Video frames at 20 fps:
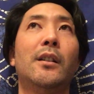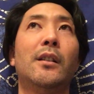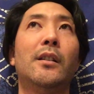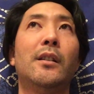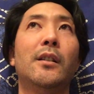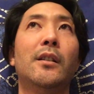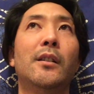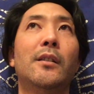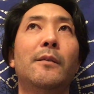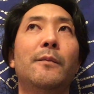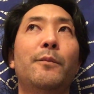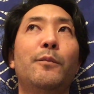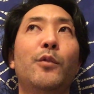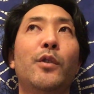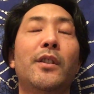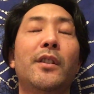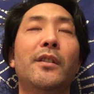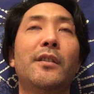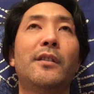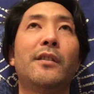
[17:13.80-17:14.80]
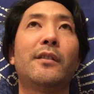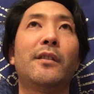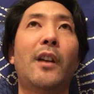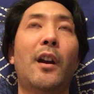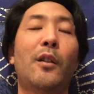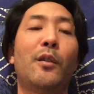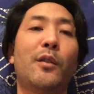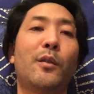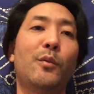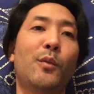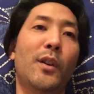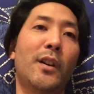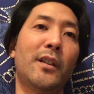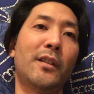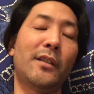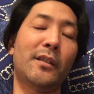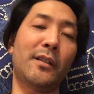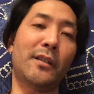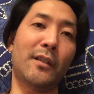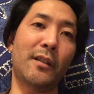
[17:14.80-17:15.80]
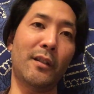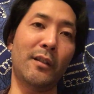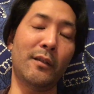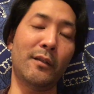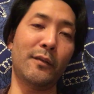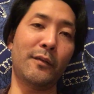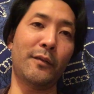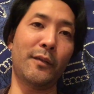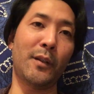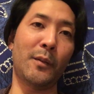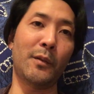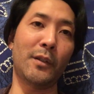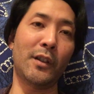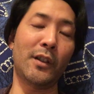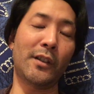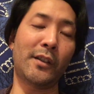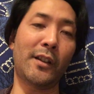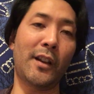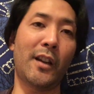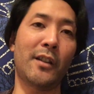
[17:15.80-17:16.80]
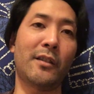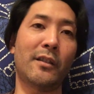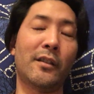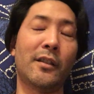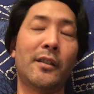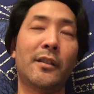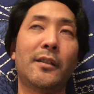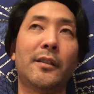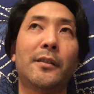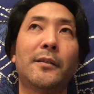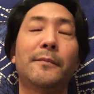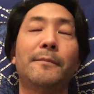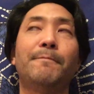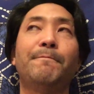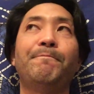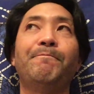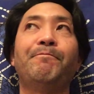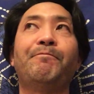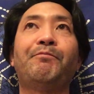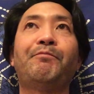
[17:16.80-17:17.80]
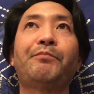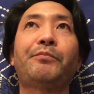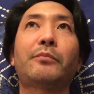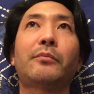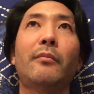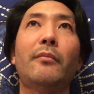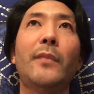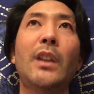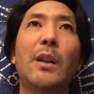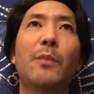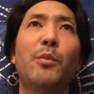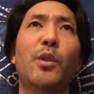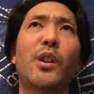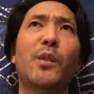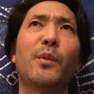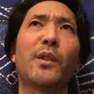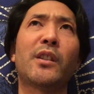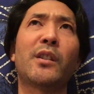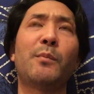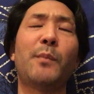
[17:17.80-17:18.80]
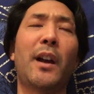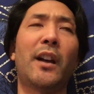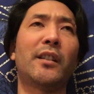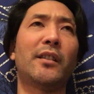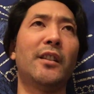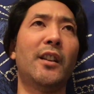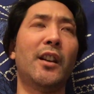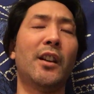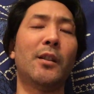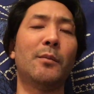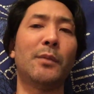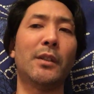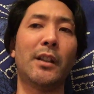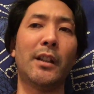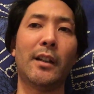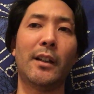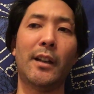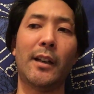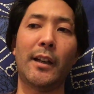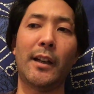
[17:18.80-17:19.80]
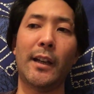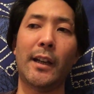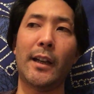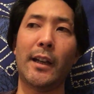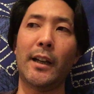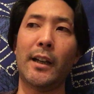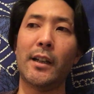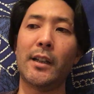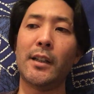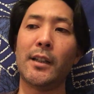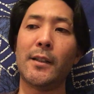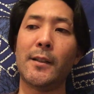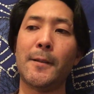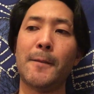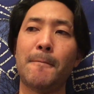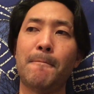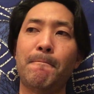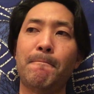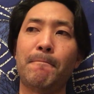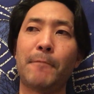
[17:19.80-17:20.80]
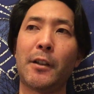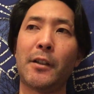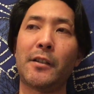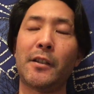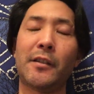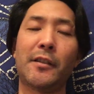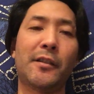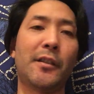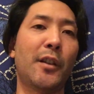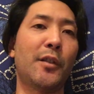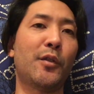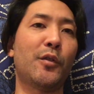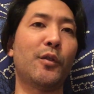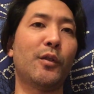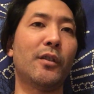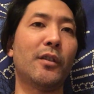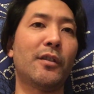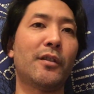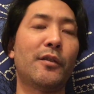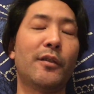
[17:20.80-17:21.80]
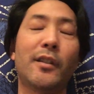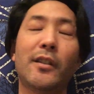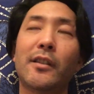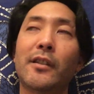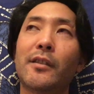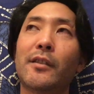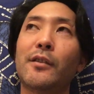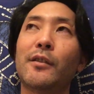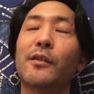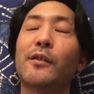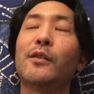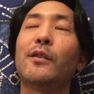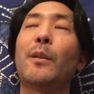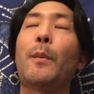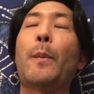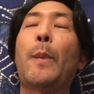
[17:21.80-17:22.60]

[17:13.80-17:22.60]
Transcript: um, which is southwest of, of Los Angeles, pretty much smack dab, because um, it's central Australia too.